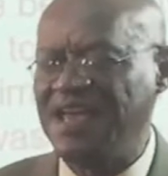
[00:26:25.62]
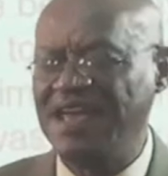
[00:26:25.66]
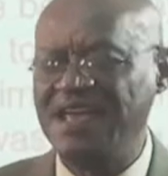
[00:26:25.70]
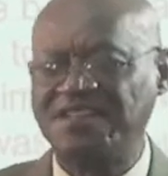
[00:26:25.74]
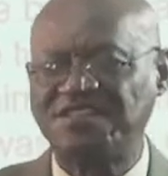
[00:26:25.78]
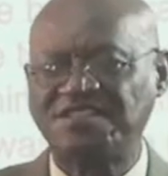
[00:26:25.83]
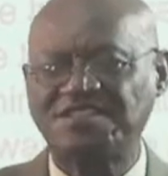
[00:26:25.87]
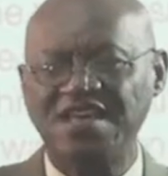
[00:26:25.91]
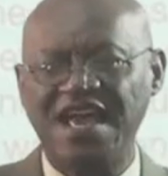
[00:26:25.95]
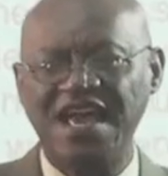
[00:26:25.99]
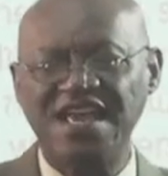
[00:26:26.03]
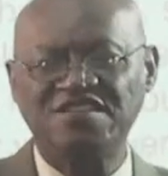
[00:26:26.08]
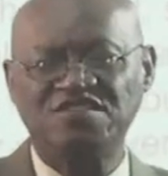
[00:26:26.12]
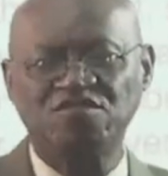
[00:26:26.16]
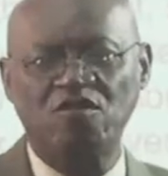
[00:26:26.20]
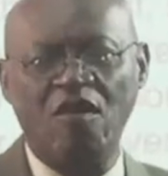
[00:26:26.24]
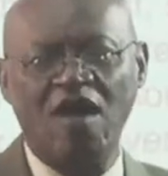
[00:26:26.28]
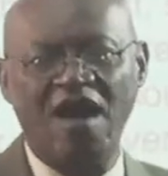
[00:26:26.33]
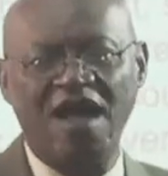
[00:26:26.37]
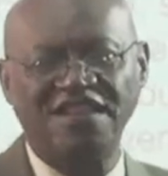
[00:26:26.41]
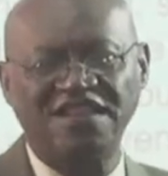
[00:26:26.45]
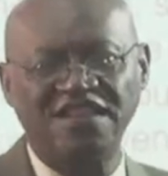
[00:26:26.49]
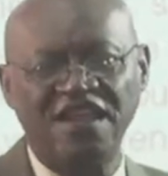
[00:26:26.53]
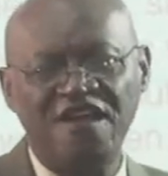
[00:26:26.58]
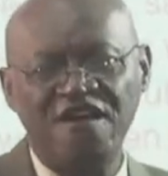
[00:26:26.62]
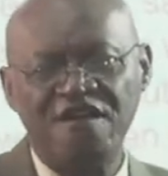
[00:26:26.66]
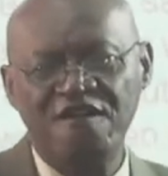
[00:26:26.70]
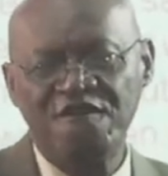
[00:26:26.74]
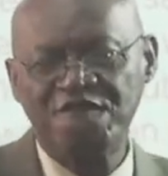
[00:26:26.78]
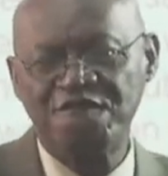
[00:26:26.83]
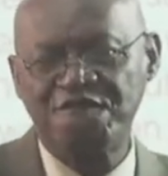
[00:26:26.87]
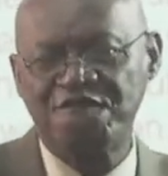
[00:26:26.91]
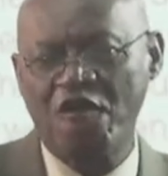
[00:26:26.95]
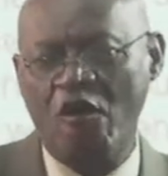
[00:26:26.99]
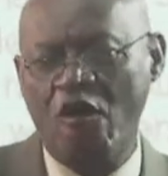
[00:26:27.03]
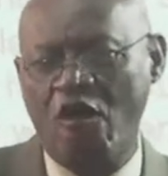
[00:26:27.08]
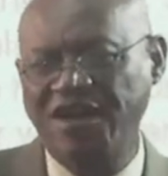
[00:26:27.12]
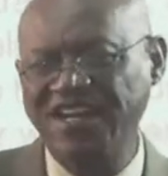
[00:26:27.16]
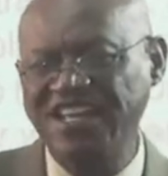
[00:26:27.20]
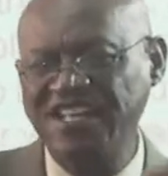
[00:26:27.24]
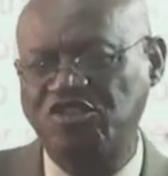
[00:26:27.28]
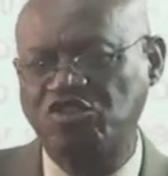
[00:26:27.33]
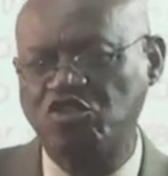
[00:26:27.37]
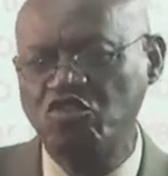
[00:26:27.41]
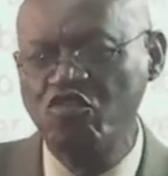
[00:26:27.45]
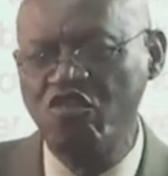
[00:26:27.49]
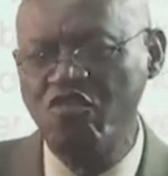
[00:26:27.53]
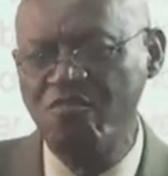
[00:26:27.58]
it says what?
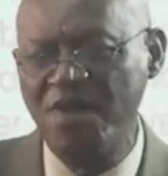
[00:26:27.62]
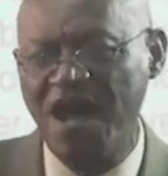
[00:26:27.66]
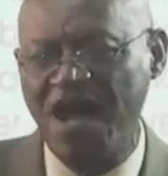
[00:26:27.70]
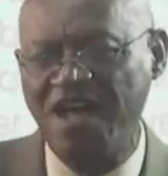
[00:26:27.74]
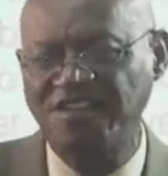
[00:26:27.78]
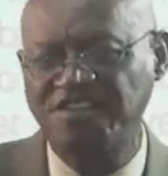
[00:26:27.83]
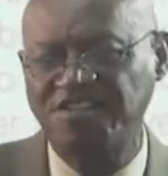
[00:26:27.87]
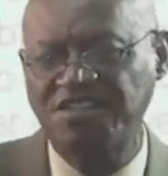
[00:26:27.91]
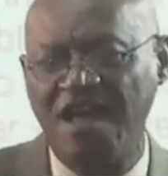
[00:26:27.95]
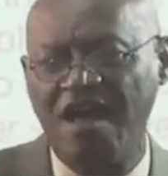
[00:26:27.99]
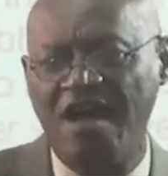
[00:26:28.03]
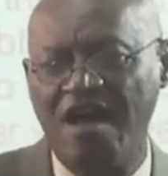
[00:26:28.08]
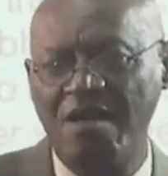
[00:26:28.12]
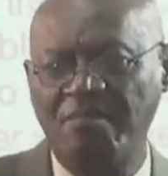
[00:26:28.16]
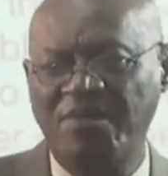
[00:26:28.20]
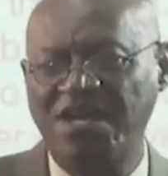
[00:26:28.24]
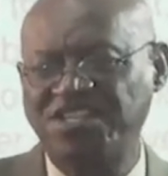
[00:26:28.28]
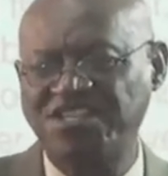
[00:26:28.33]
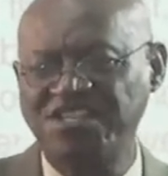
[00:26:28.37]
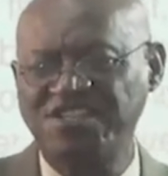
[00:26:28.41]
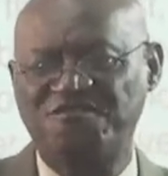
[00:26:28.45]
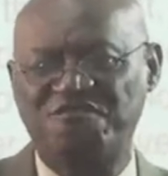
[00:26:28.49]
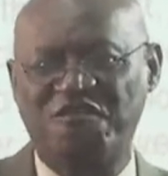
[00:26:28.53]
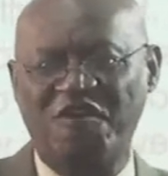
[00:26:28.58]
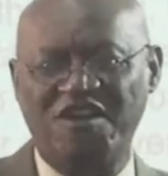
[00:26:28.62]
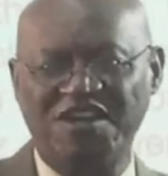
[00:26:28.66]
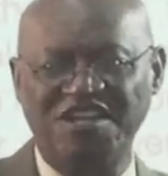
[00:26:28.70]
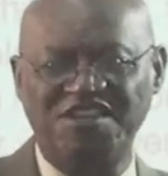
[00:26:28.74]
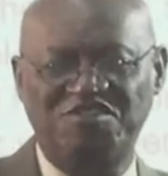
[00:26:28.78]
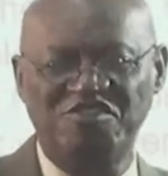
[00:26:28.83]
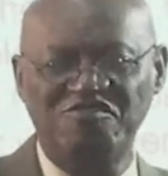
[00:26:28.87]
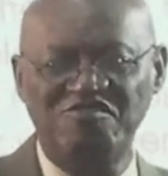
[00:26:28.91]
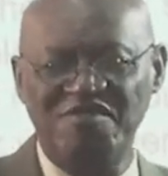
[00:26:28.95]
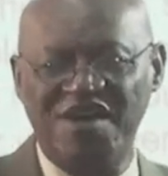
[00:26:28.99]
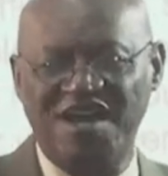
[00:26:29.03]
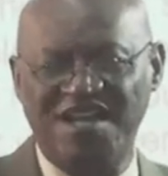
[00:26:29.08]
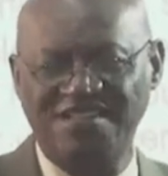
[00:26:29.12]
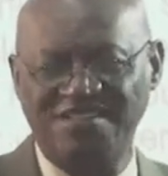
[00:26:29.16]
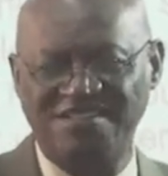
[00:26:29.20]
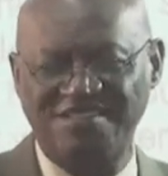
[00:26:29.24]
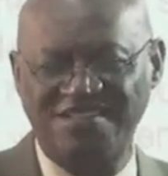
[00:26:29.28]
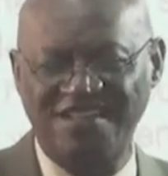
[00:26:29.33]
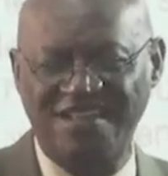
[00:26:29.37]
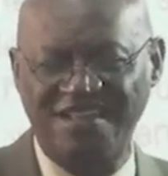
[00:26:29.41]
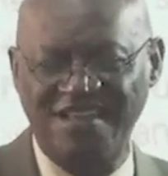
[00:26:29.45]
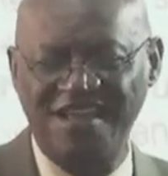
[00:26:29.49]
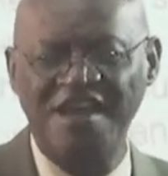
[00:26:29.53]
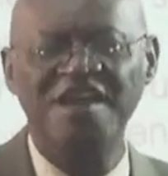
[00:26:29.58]
42 months. How much is 42
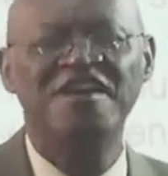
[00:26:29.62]
months?